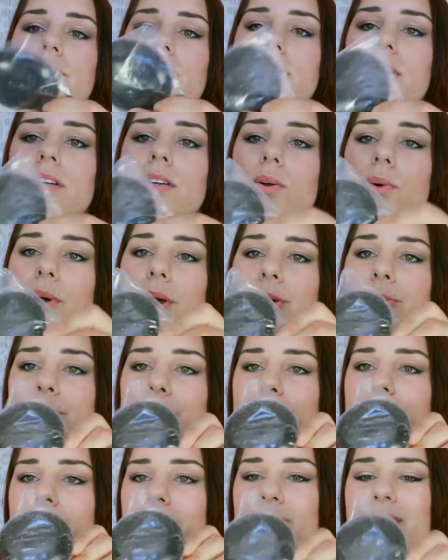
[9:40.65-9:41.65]
of your little oil
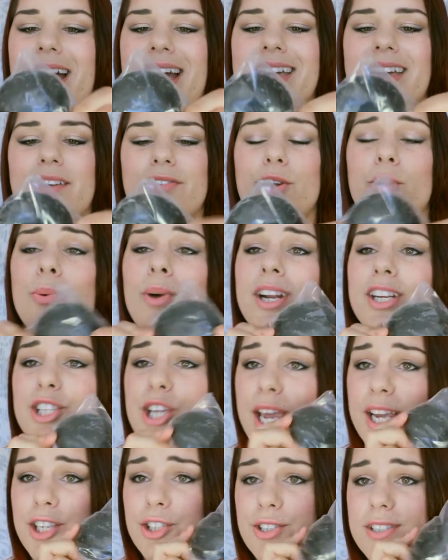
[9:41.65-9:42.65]
burner like if you want to
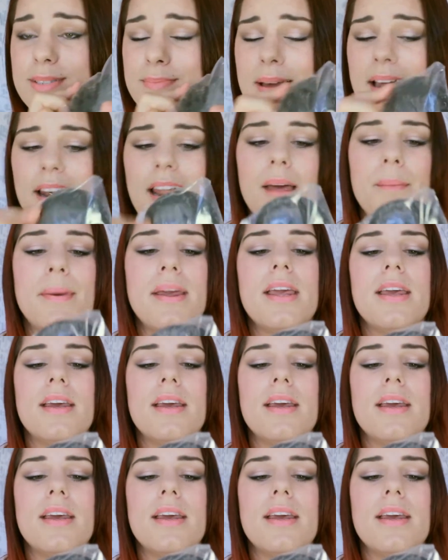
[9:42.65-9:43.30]
change your smell up